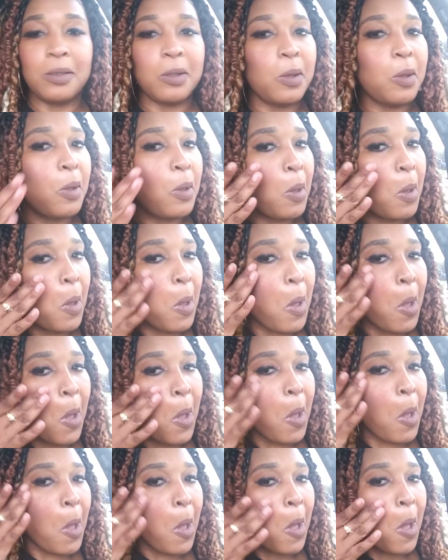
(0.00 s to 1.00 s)

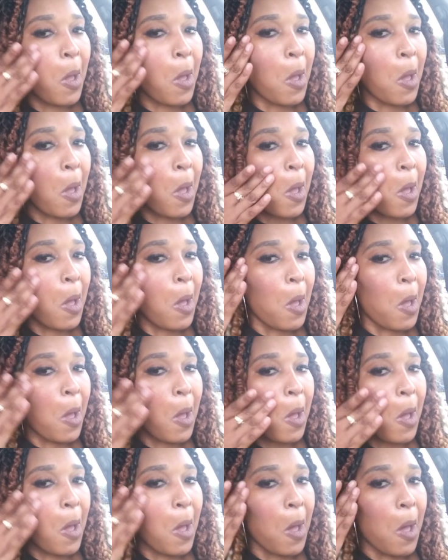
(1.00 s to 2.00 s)

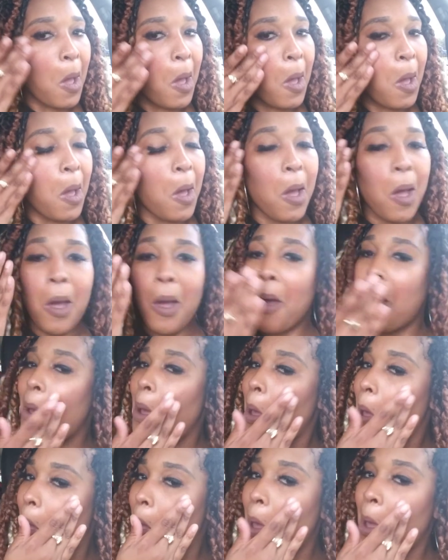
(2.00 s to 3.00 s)

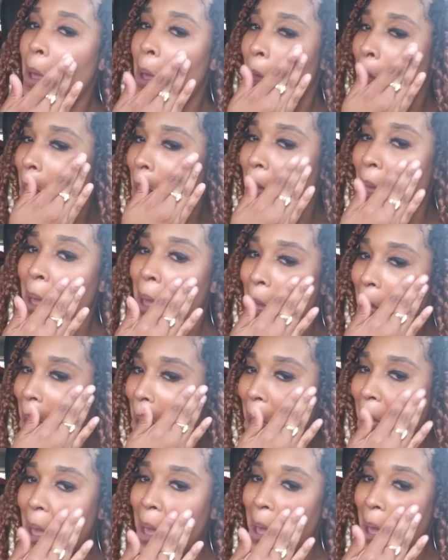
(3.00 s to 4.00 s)

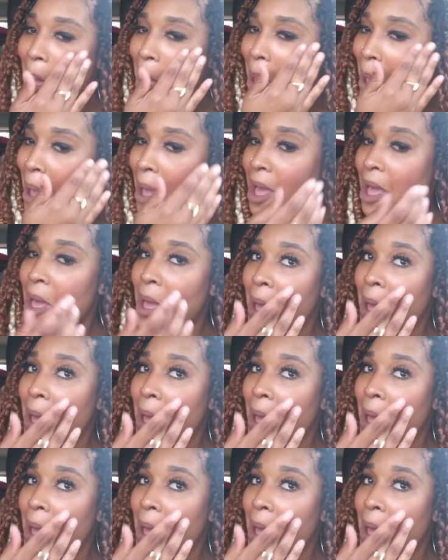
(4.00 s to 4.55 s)
(silence)